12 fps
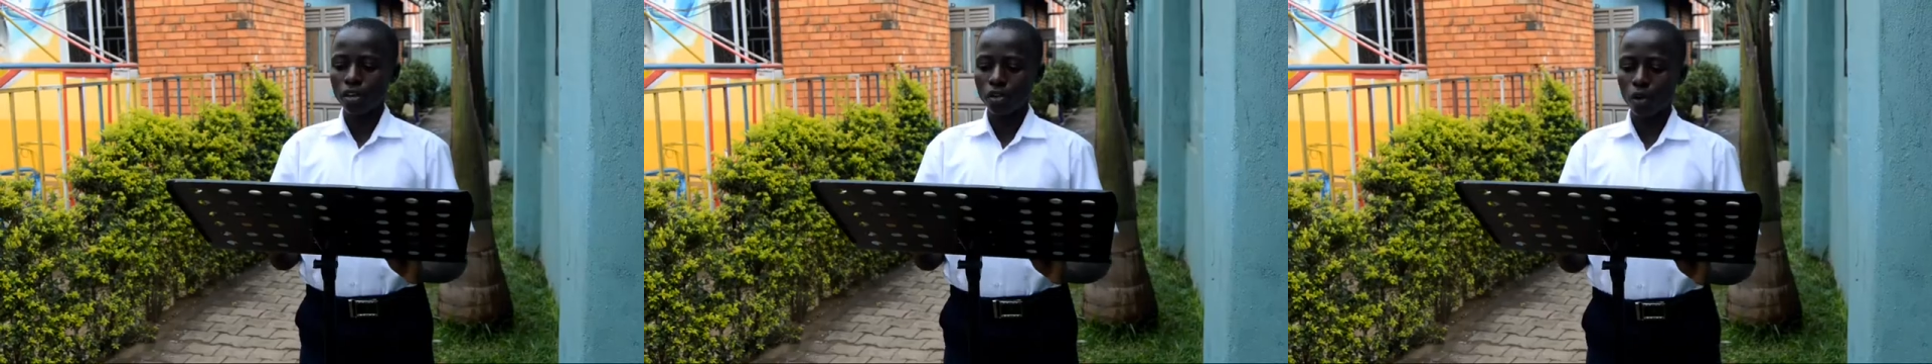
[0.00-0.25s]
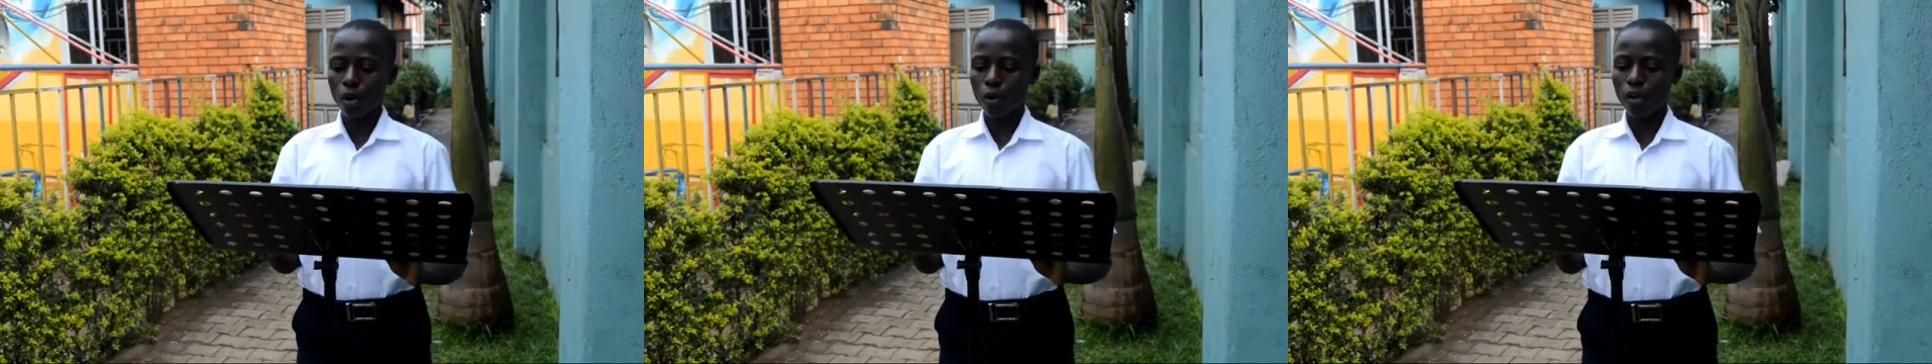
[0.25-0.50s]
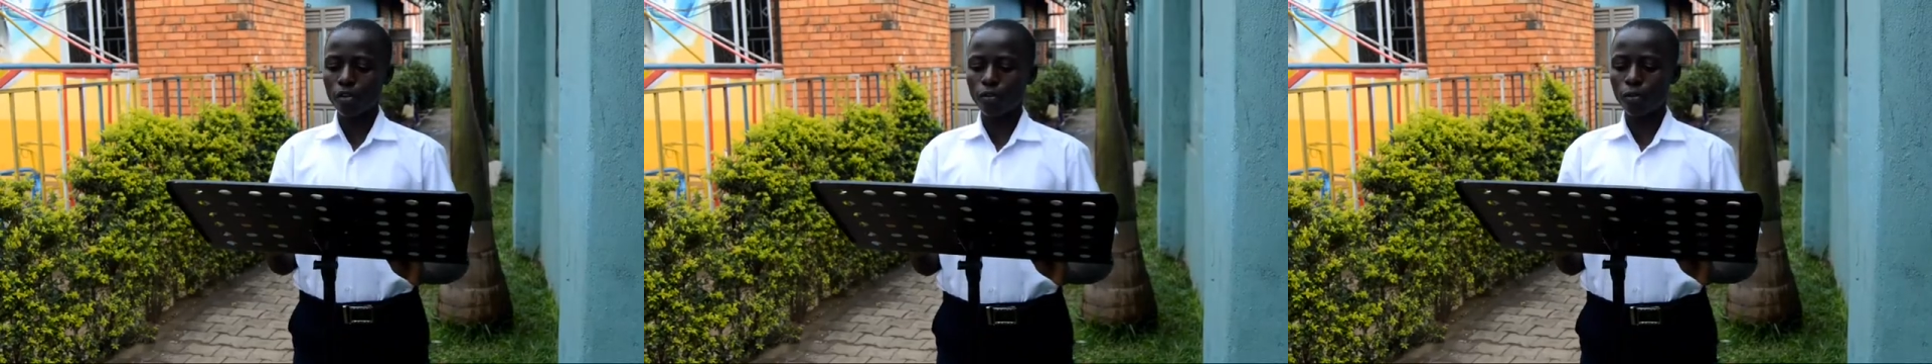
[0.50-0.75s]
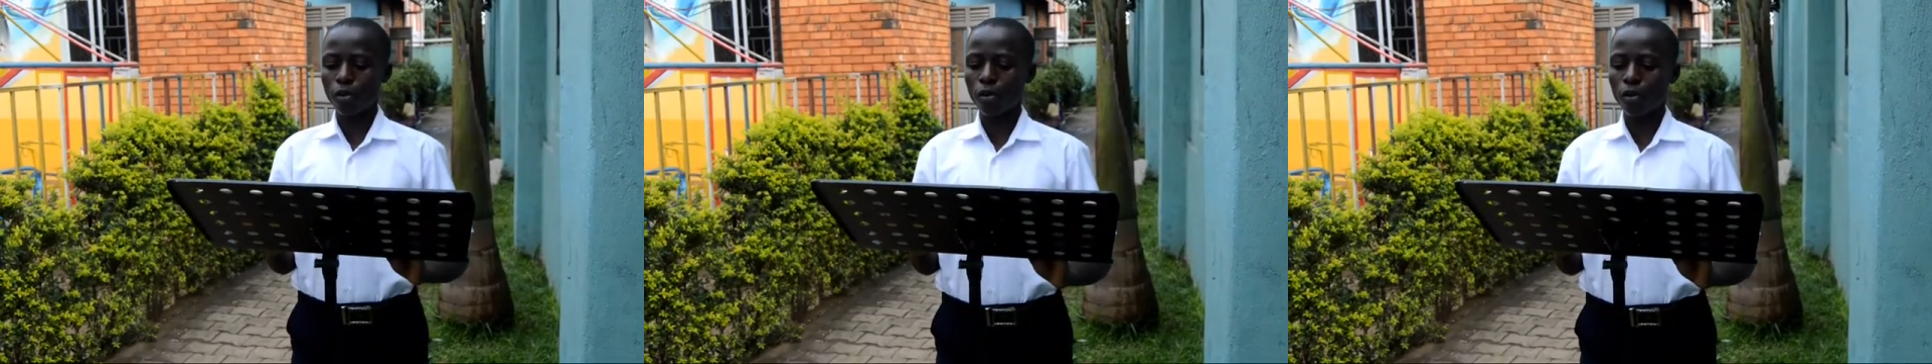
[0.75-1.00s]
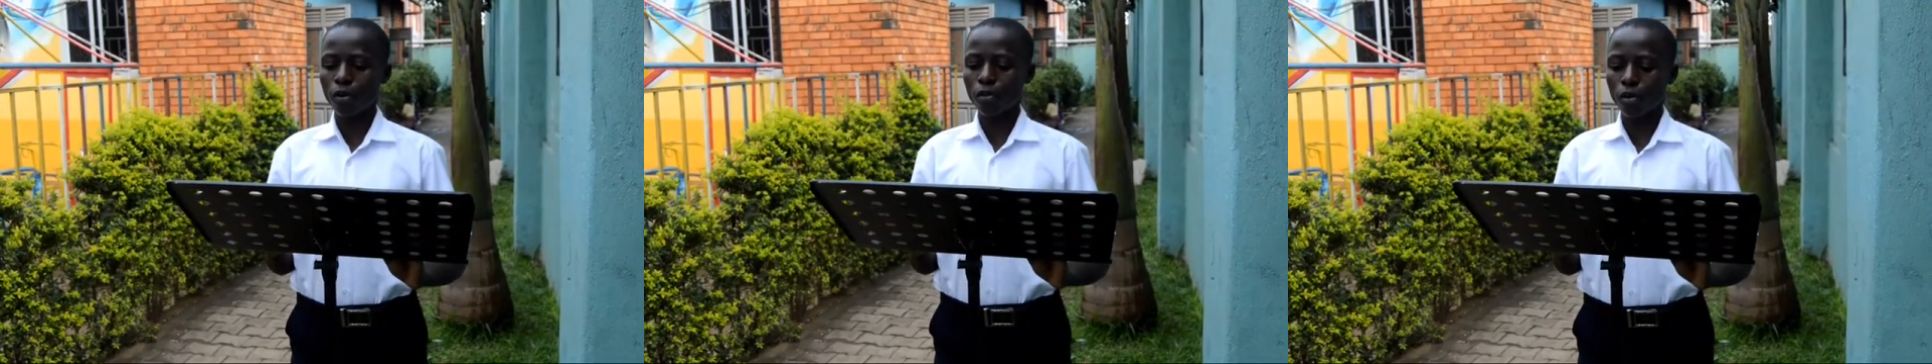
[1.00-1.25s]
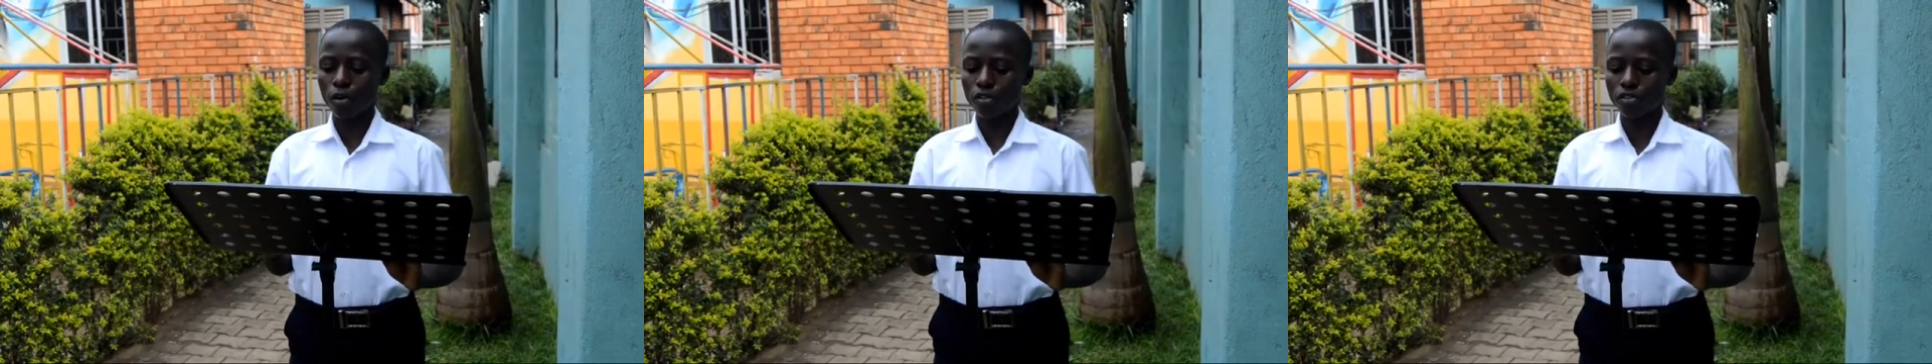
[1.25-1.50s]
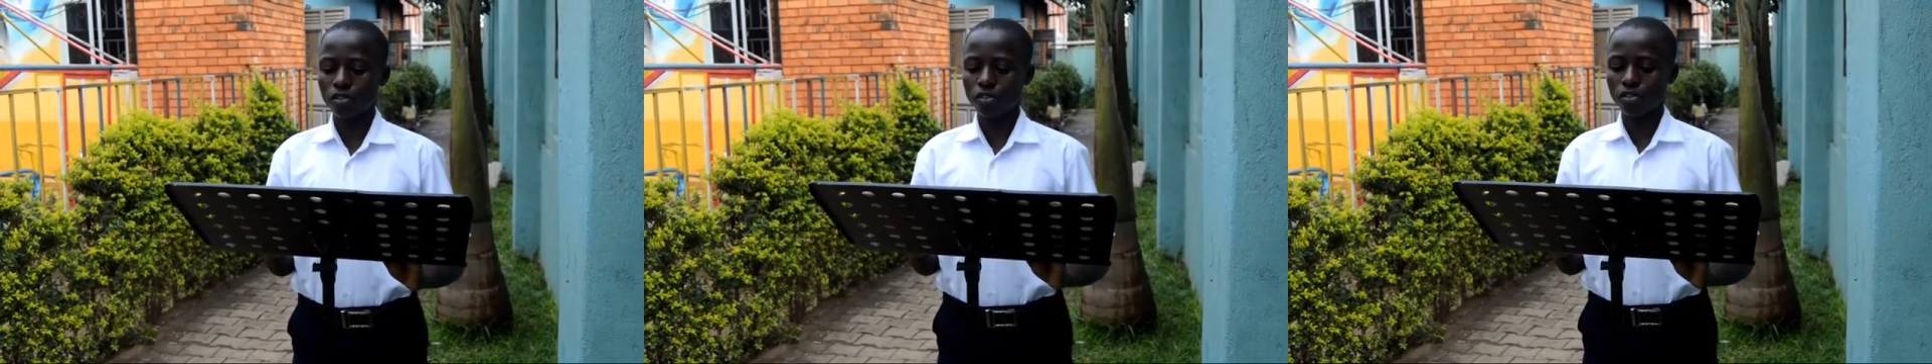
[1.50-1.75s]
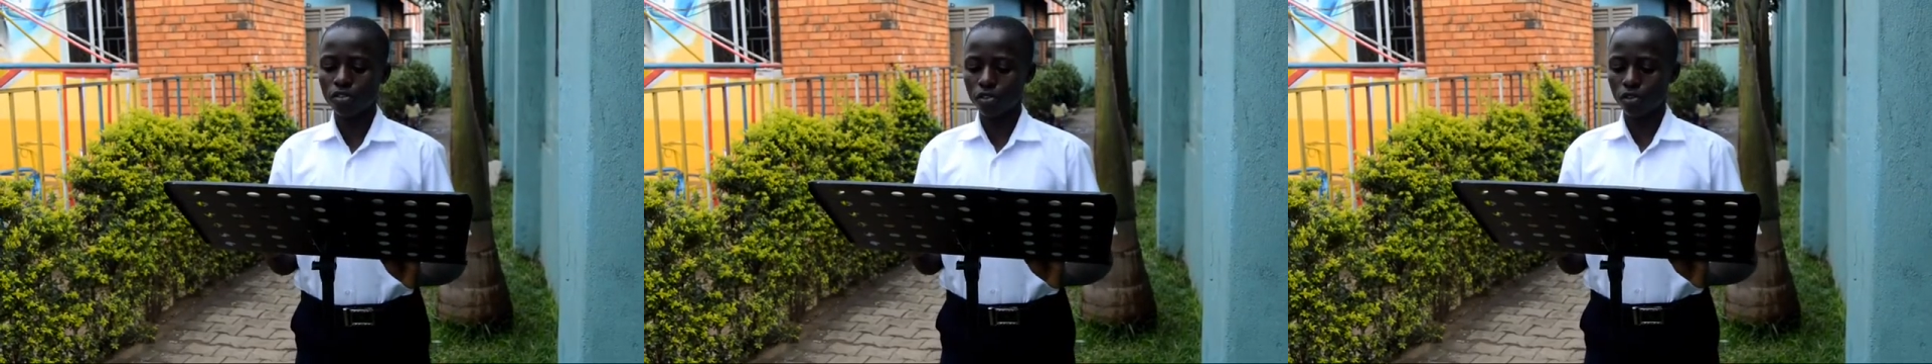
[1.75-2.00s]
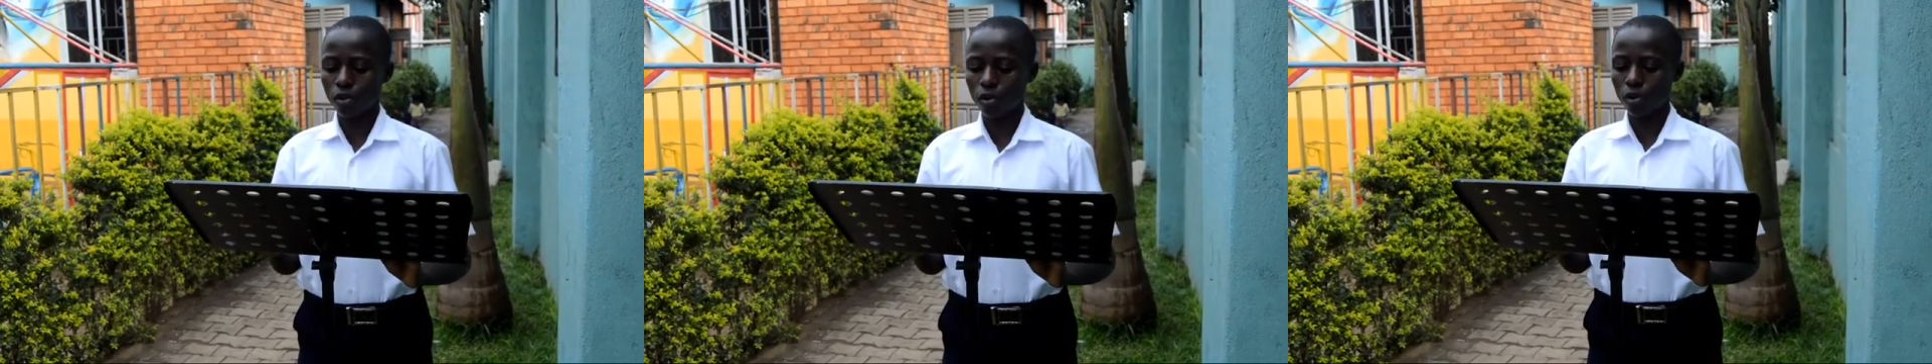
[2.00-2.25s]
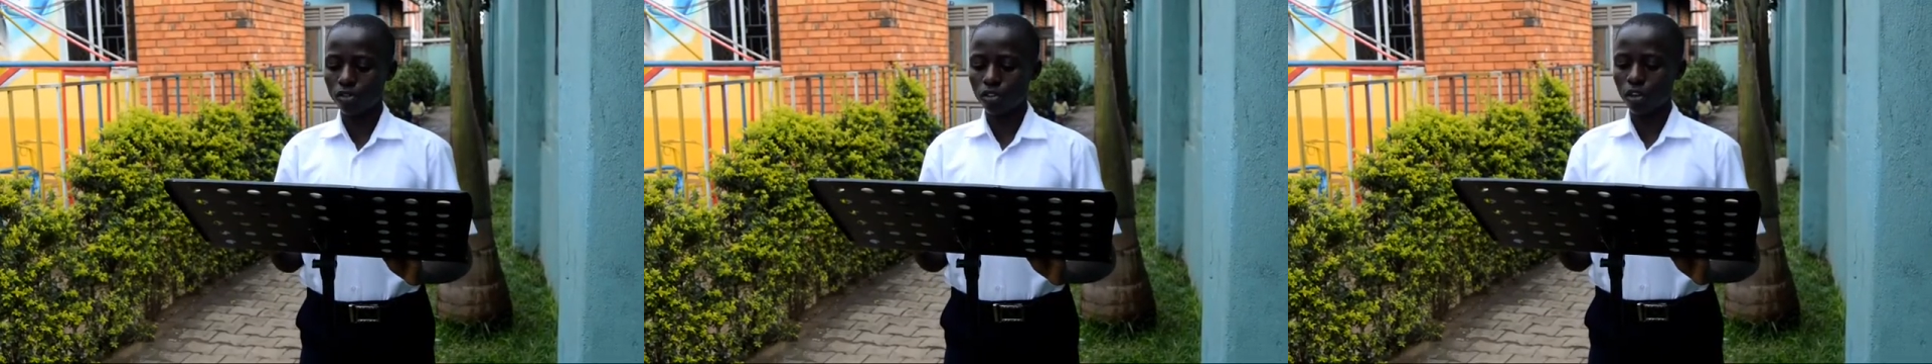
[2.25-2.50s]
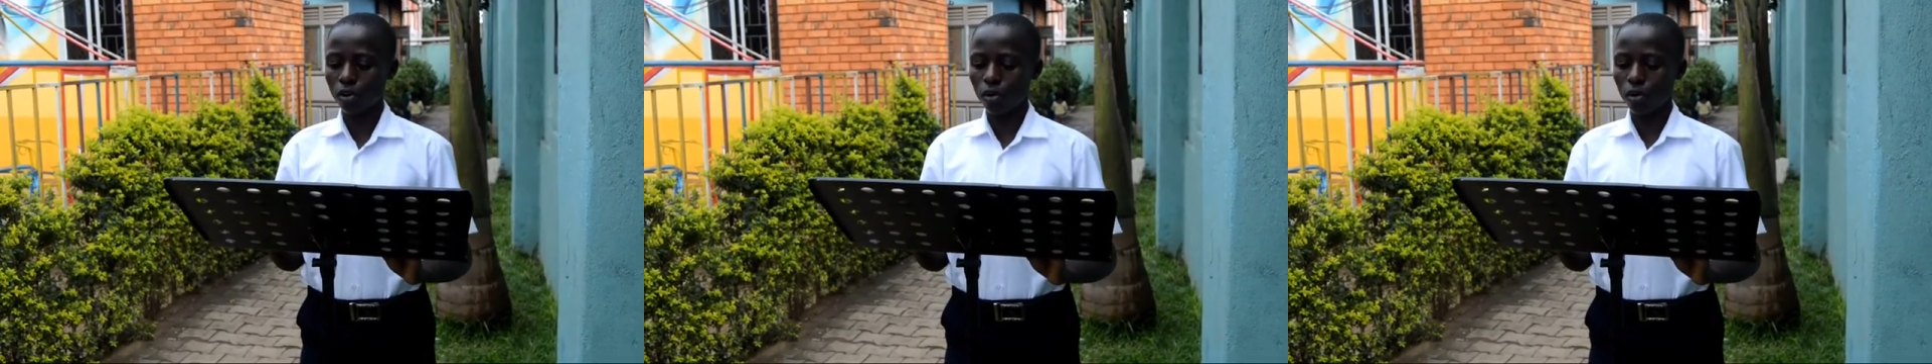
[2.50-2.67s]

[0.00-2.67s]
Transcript: to always follow those rules in